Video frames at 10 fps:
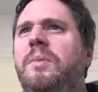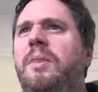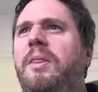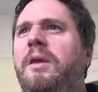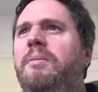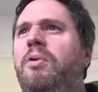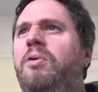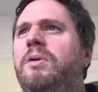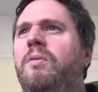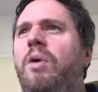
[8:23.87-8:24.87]

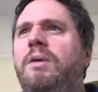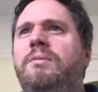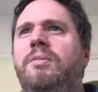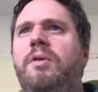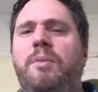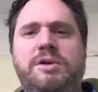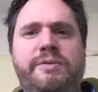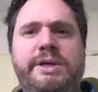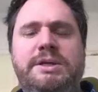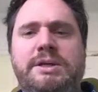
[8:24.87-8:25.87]
important one, the most
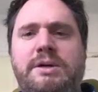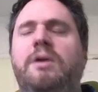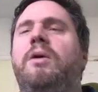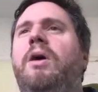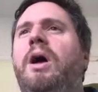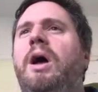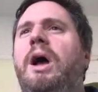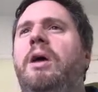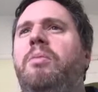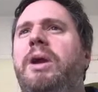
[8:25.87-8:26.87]
recent
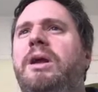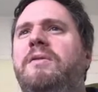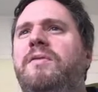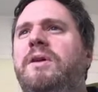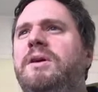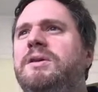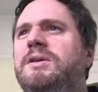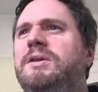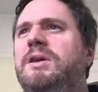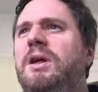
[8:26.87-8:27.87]
outbreak of the
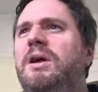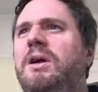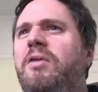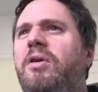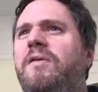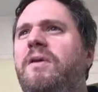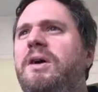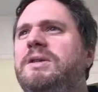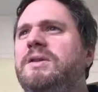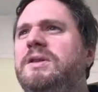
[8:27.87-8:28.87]

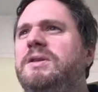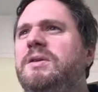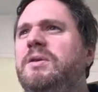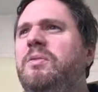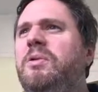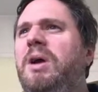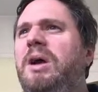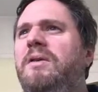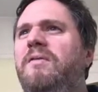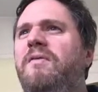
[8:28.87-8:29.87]
coronavirus, so this
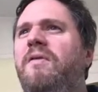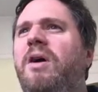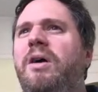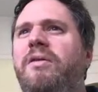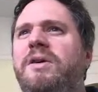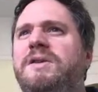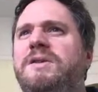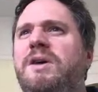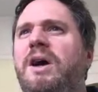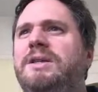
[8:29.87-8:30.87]
Wuhan virus
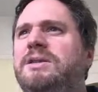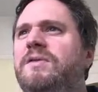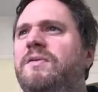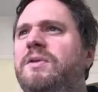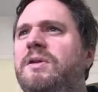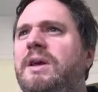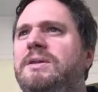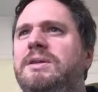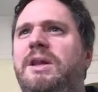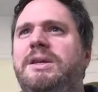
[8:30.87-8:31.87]
isolate from
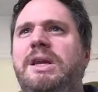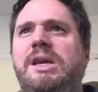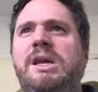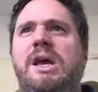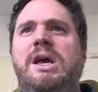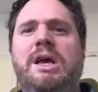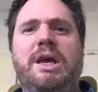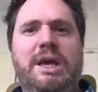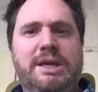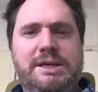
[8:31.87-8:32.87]
2019,
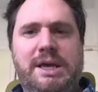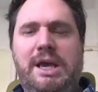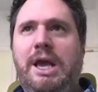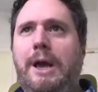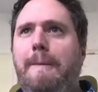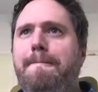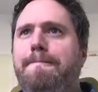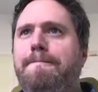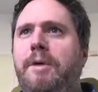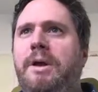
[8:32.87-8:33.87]
is here,
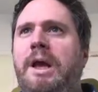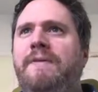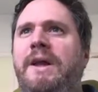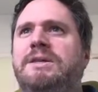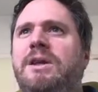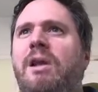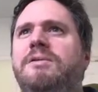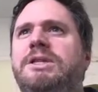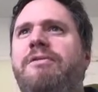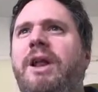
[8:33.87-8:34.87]
right? And that is
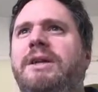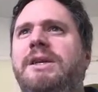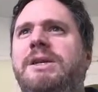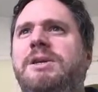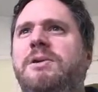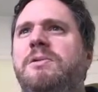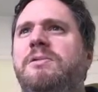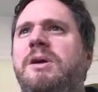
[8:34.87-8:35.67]
closely related to